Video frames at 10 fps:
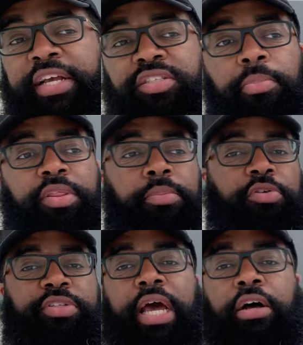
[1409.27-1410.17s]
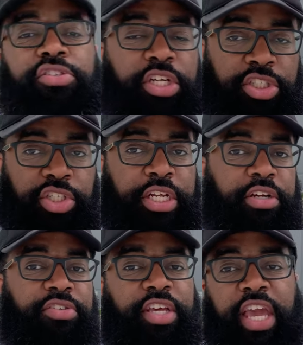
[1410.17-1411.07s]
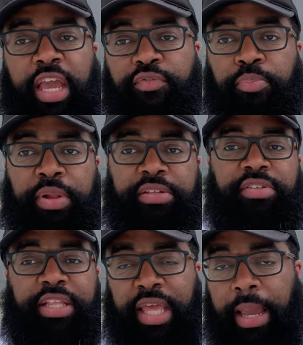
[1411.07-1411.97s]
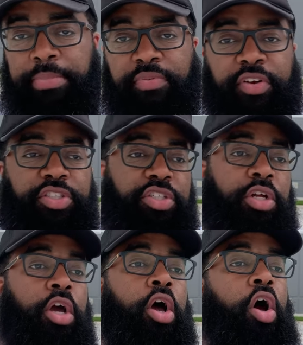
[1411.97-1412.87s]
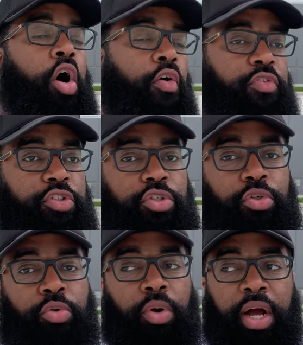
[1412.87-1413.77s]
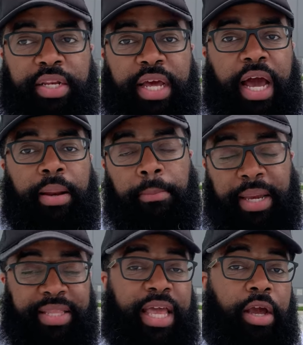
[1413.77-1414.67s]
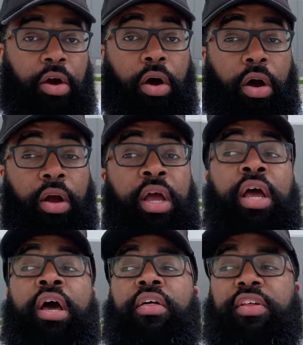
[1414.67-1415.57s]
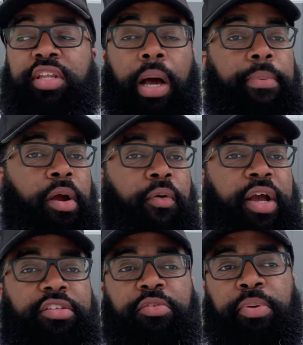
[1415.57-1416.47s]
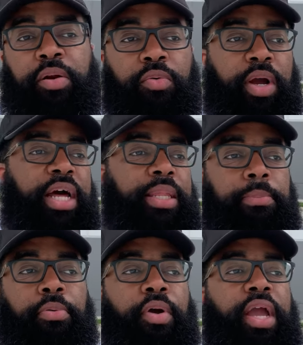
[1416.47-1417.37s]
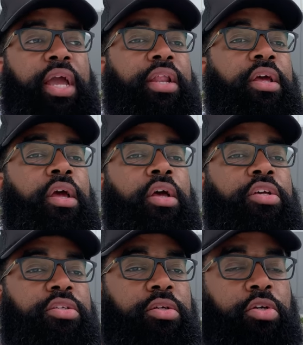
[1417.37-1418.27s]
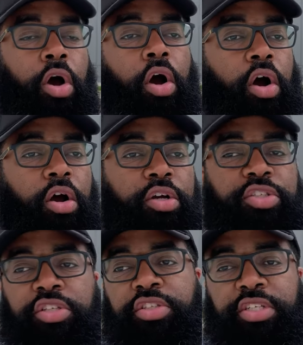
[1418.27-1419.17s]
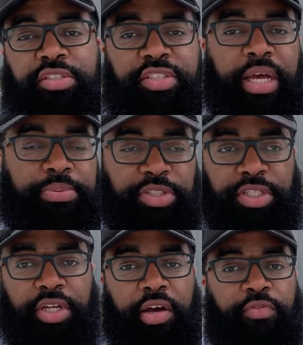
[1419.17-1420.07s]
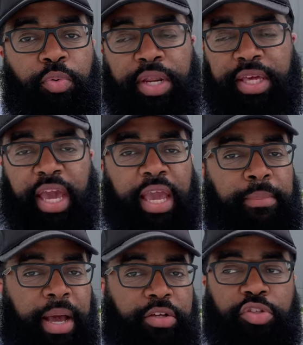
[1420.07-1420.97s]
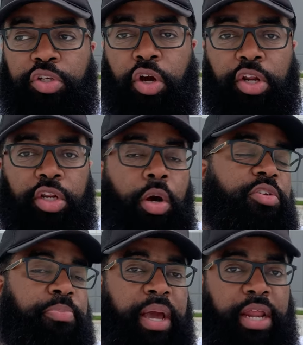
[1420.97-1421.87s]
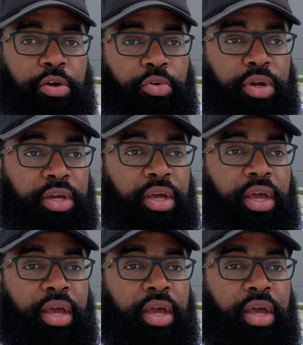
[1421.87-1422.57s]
some of the most talented engineers that came from places like the M Division over to Hyundai to make that car. The WRX has been a rally bred car since the inception of when it came out, so you already know its pedigree.